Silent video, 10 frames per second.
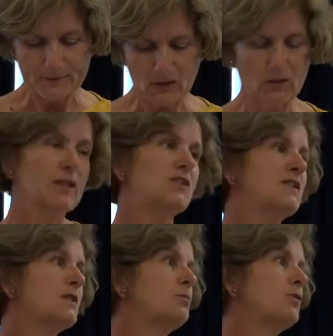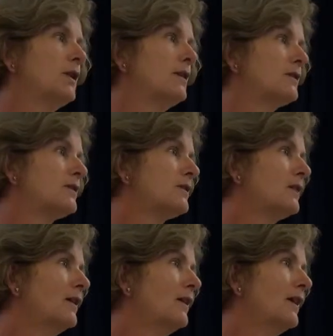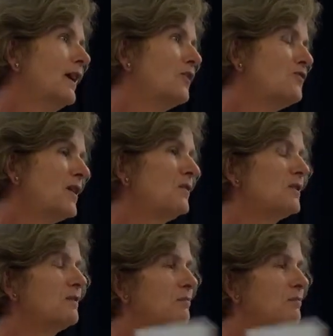don't know, it's just a brilliant event.